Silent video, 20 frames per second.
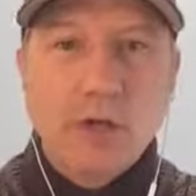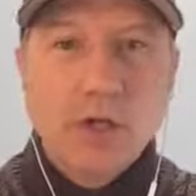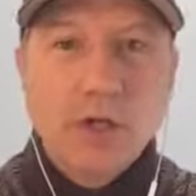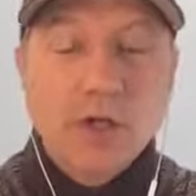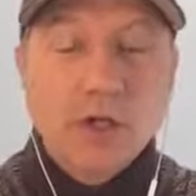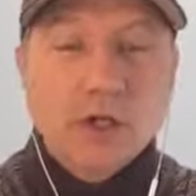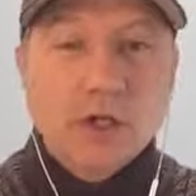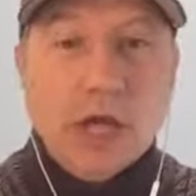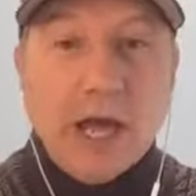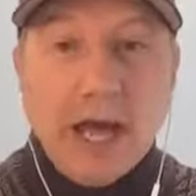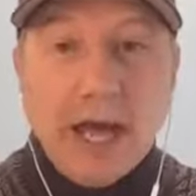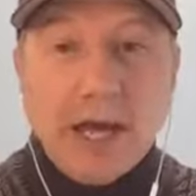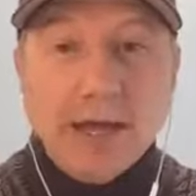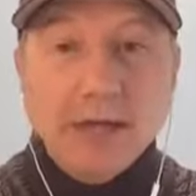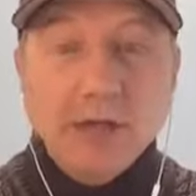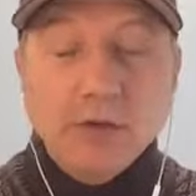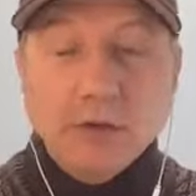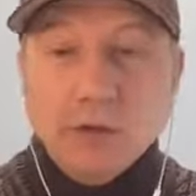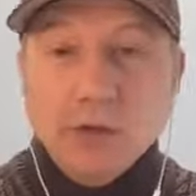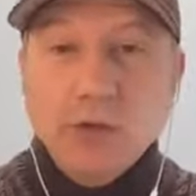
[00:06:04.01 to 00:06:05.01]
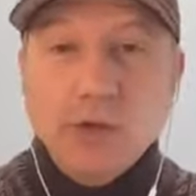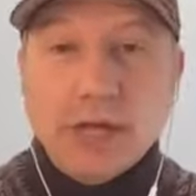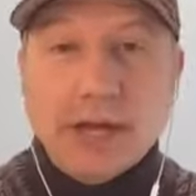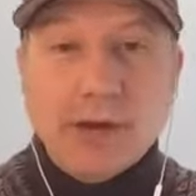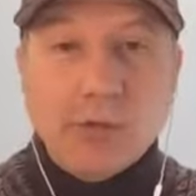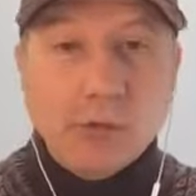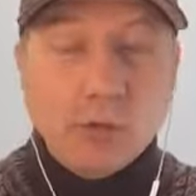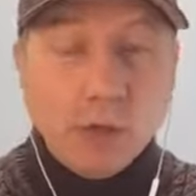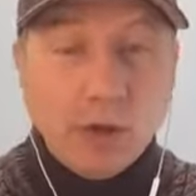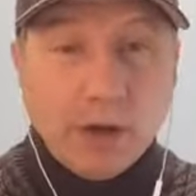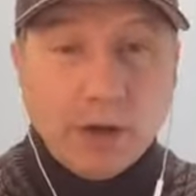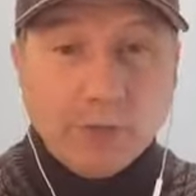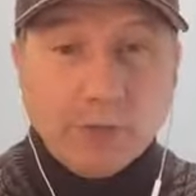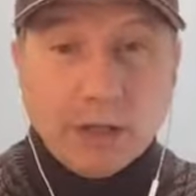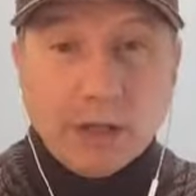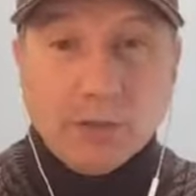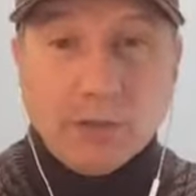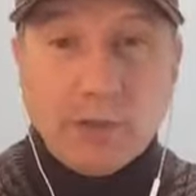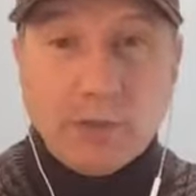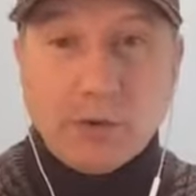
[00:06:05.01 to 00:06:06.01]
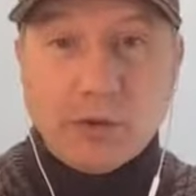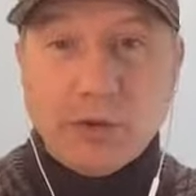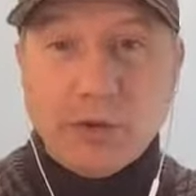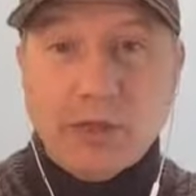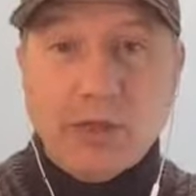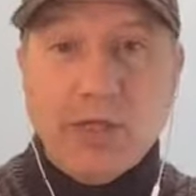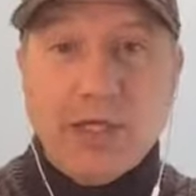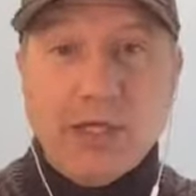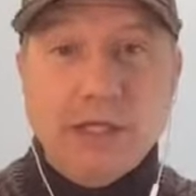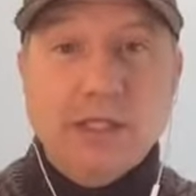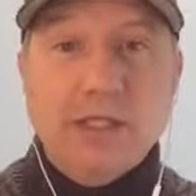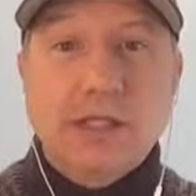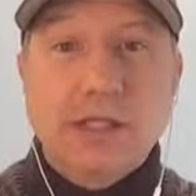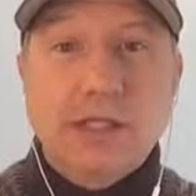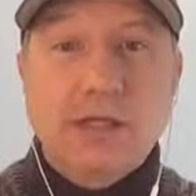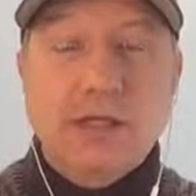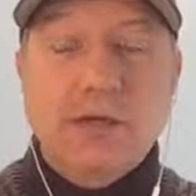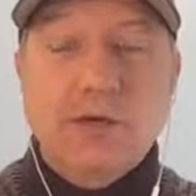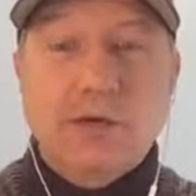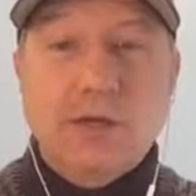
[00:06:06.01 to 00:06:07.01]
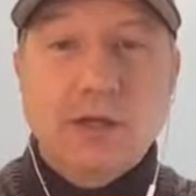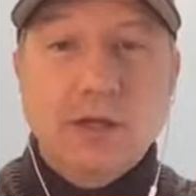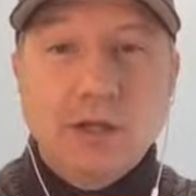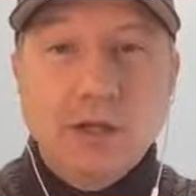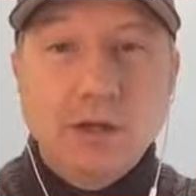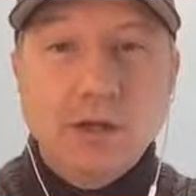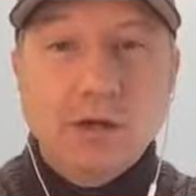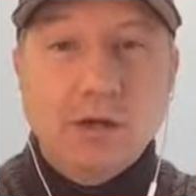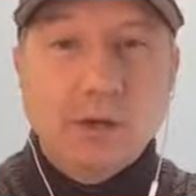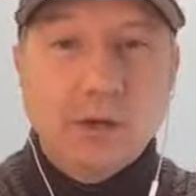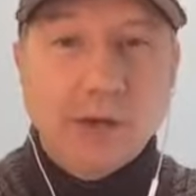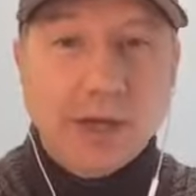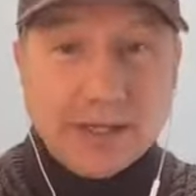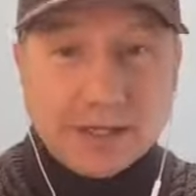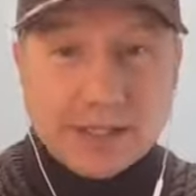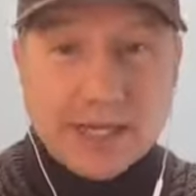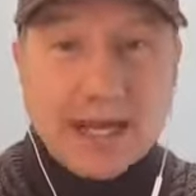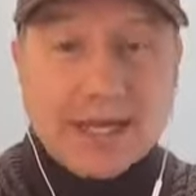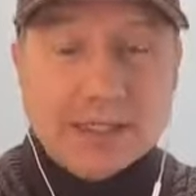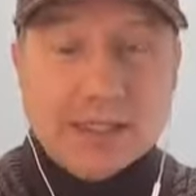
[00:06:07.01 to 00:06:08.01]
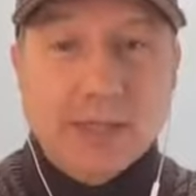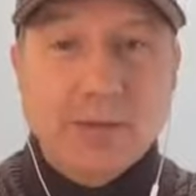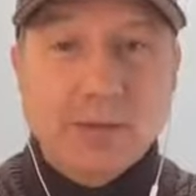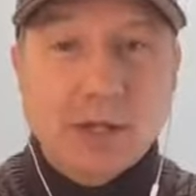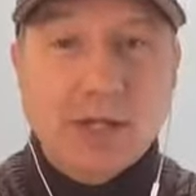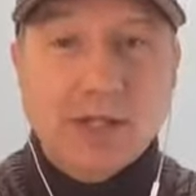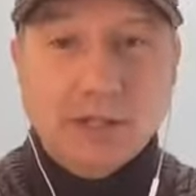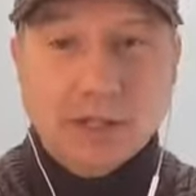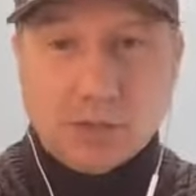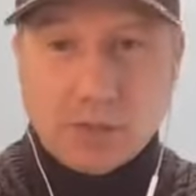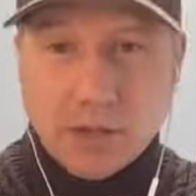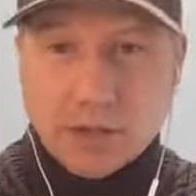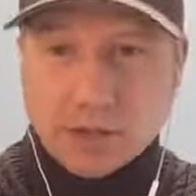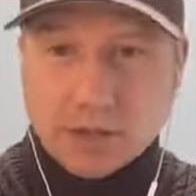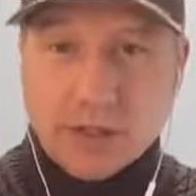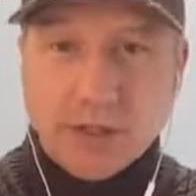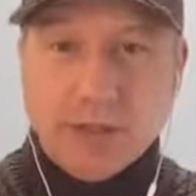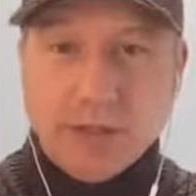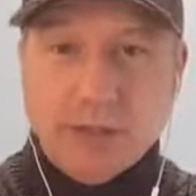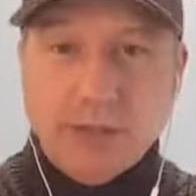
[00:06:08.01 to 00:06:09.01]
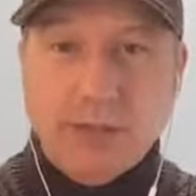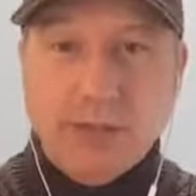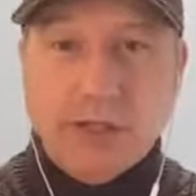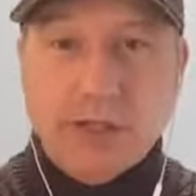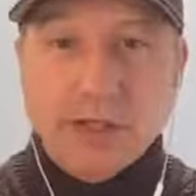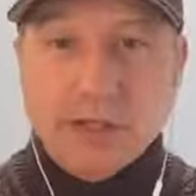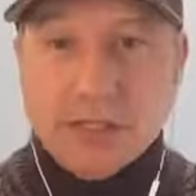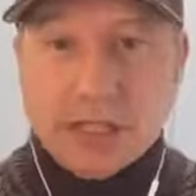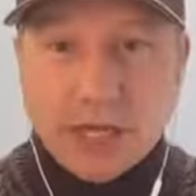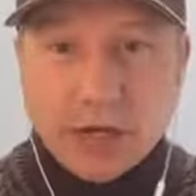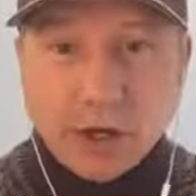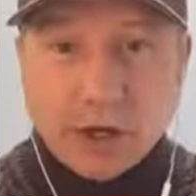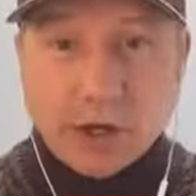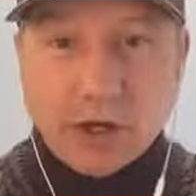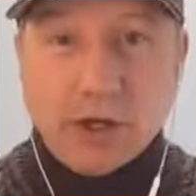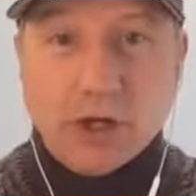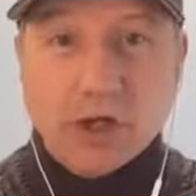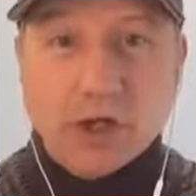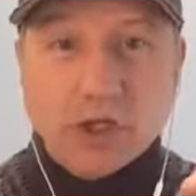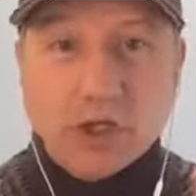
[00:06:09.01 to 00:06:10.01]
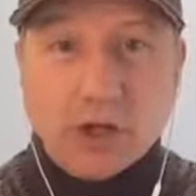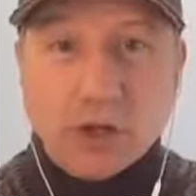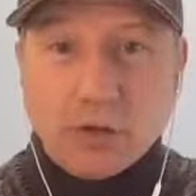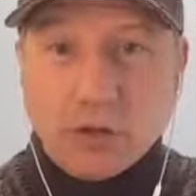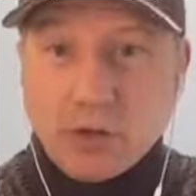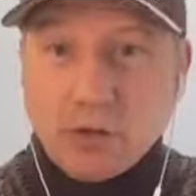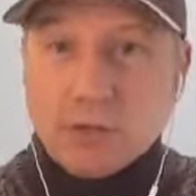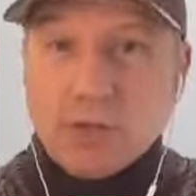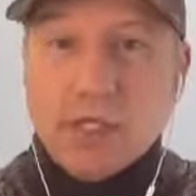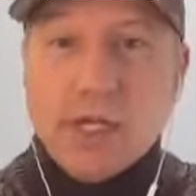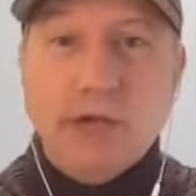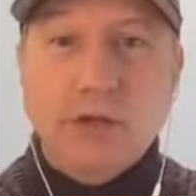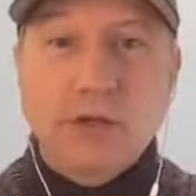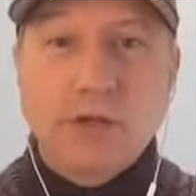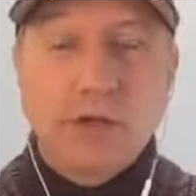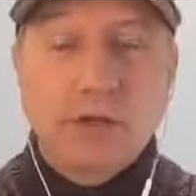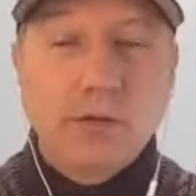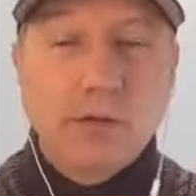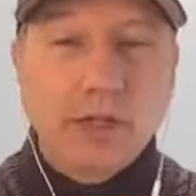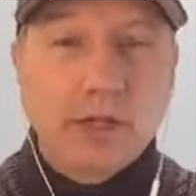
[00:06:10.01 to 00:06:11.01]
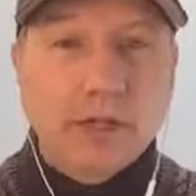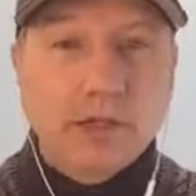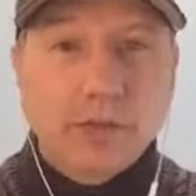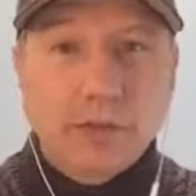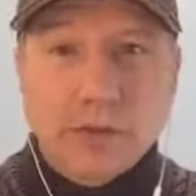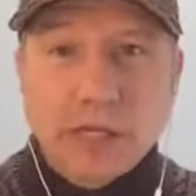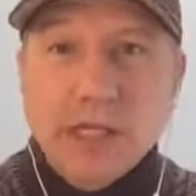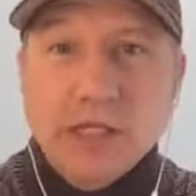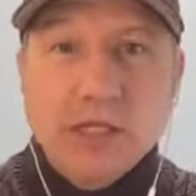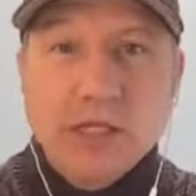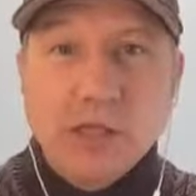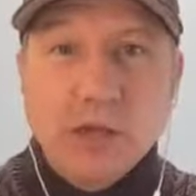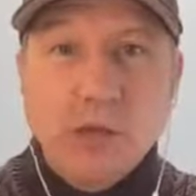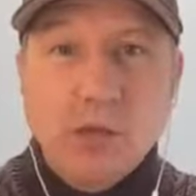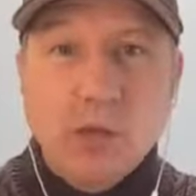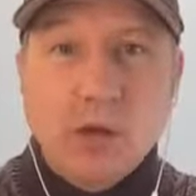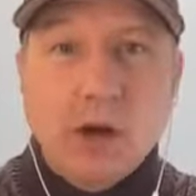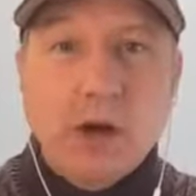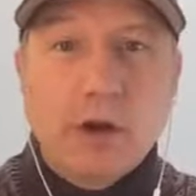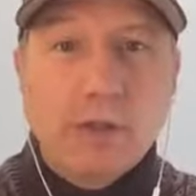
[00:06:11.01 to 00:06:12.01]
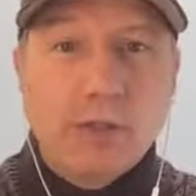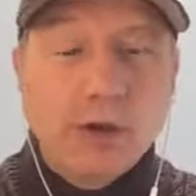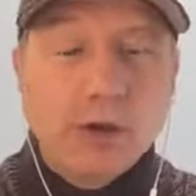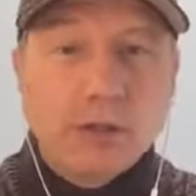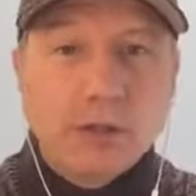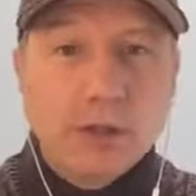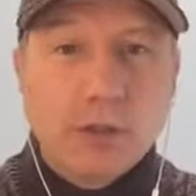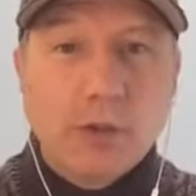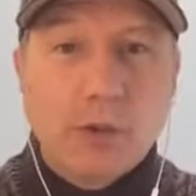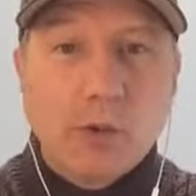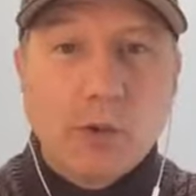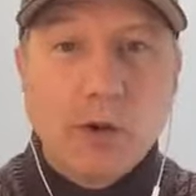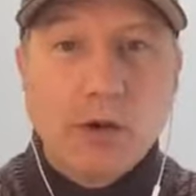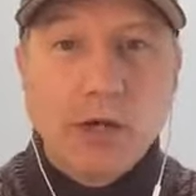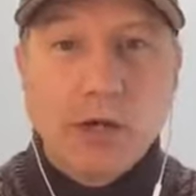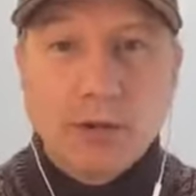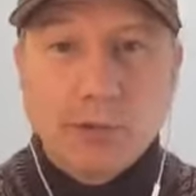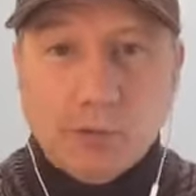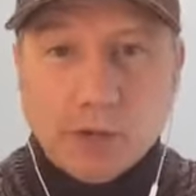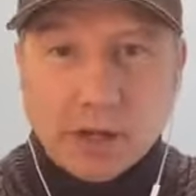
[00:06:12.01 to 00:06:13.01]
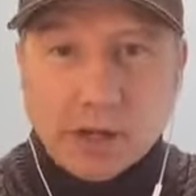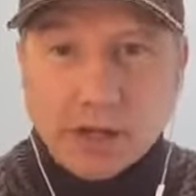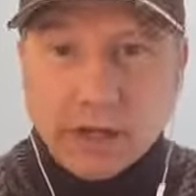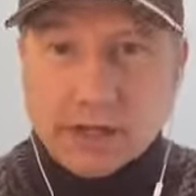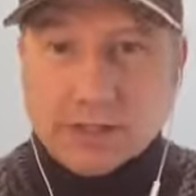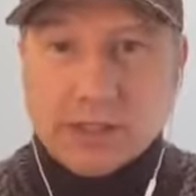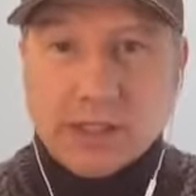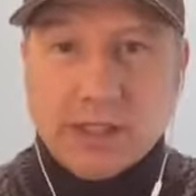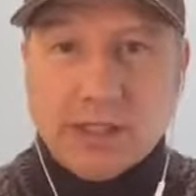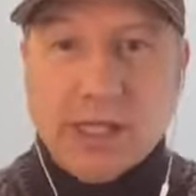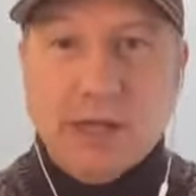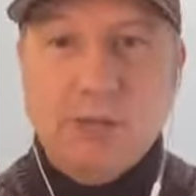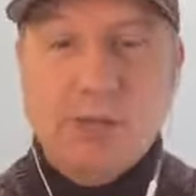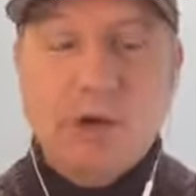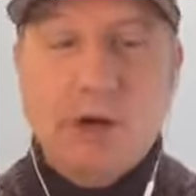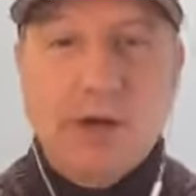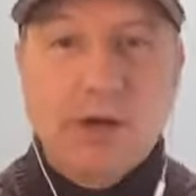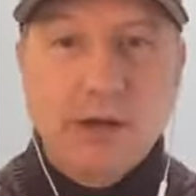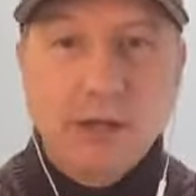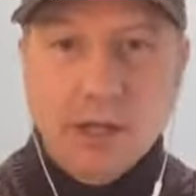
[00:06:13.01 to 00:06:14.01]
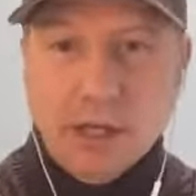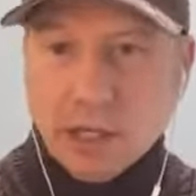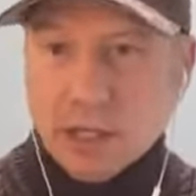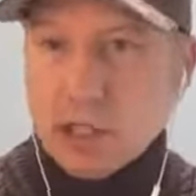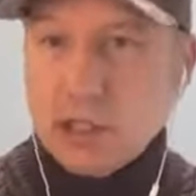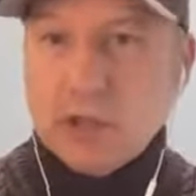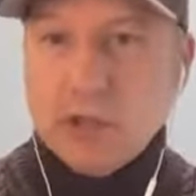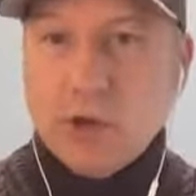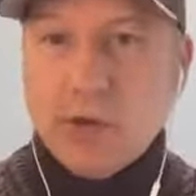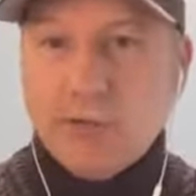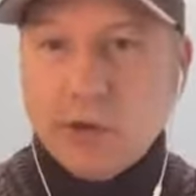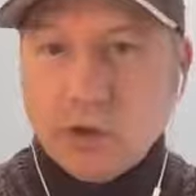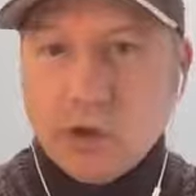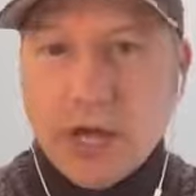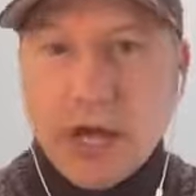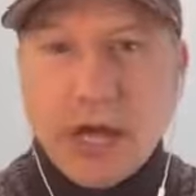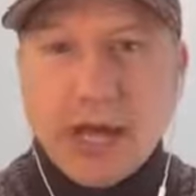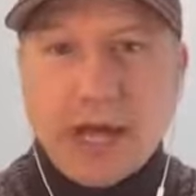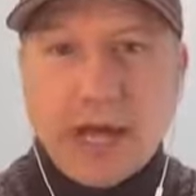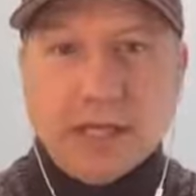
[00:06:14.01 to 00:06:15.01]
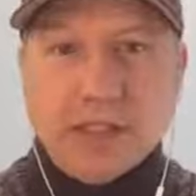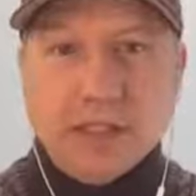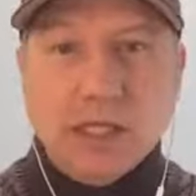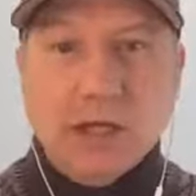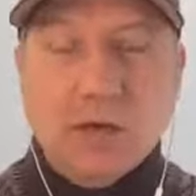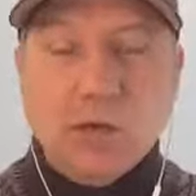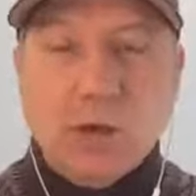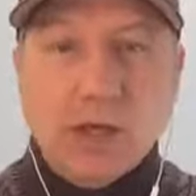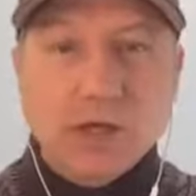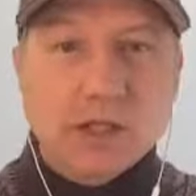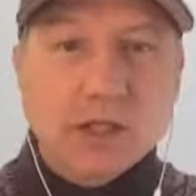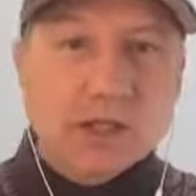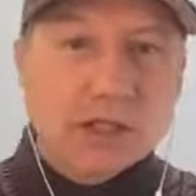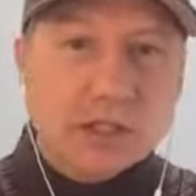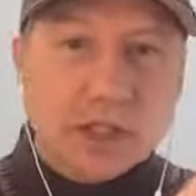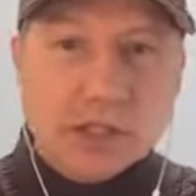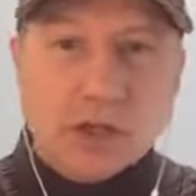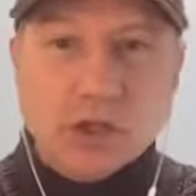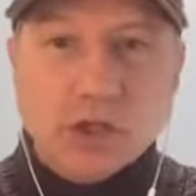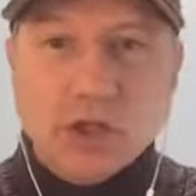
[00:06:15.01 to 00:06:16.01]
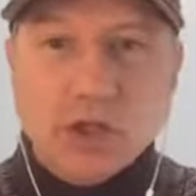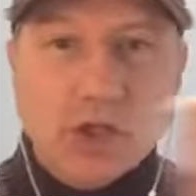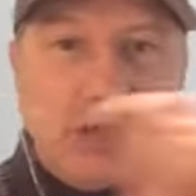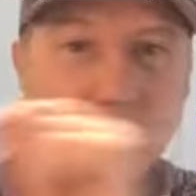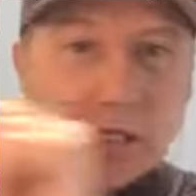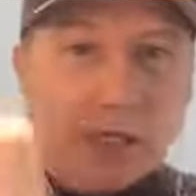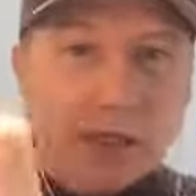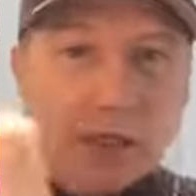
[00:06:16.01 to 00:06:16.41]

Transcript: So, how do you do that? One of the important things that you can do is ask them lots of questions because they're going to show you, tell you, and explain to you what are most important and what it is that they want. So, if you're not asking questions, then you're shooting in the